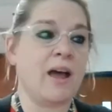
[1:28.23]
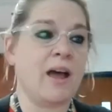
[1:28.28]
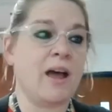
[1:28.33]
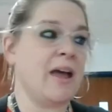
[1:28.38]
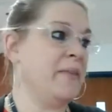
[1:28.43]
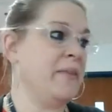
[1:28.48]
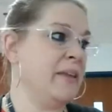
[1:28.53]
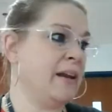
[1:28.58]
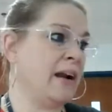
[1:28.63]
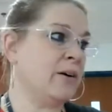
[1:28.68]

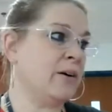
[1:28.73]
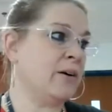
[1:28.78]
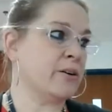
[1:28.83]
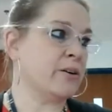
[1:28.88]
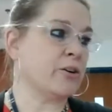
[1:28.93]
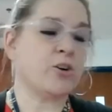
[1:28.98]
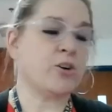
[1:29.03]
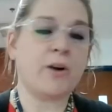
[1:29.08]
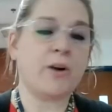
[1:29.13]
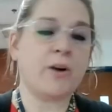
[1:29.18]
And then our
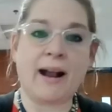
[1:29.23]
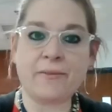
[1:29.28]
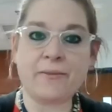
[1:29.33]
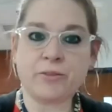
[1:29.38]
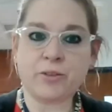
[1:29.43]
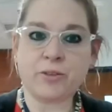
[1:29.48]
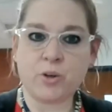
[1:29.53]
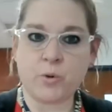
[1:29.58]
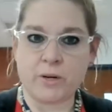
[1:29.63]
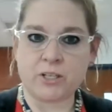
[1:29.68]

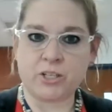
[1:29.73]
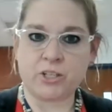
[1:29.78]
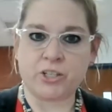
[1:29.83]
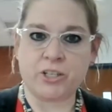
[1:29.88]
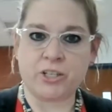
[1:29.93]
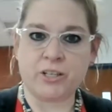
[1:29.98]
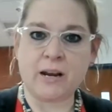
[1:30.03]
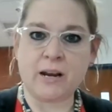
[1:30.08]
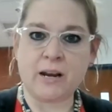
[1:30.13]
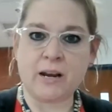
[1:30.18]
craft
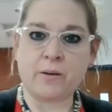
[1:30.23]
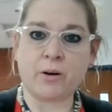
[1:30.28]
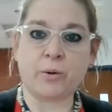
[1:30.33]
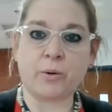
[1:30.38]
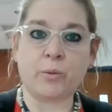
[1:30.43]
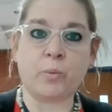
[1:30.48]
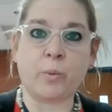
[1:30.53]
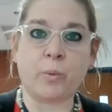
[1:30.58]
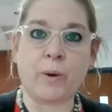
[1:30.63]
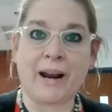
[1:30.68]
question,
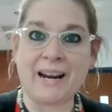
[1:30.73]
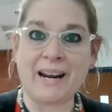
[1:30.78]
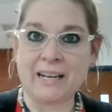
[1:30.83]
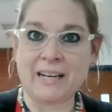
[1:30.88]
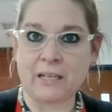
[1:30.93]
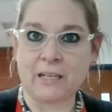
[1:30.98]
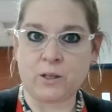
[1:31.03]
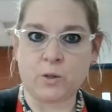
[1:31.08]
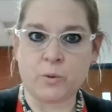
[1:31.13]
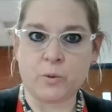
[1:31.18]
our
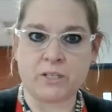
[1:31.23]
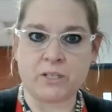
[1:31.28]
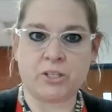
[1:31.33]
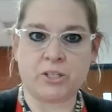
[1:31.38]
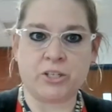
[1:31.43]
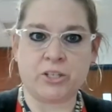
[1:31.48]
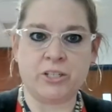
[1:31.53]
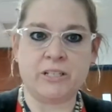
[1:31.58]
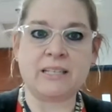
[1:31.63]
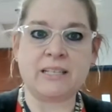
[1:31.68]
writing
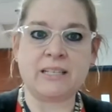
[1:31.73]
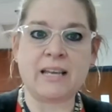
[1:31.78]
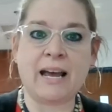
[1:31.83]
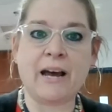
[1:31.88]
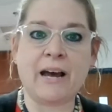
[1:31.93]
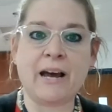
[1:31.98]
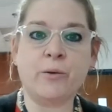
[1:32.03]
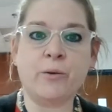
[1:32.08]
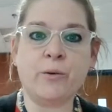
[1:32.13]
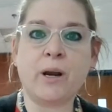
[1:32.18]
question is
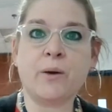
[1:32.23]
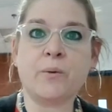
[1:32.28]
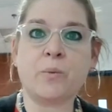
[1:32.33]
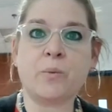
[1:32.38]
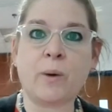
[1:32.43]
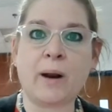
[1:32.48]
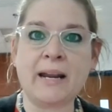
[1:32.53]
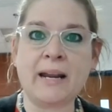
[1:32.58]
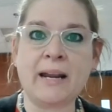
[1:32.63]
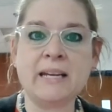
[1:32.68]
how do I
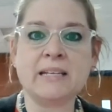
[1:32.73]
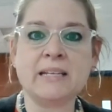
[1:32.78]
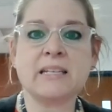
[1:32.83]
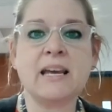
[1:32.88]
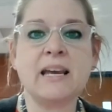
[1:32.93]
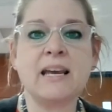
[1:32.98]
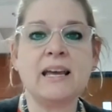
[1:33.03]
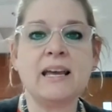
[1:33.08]
write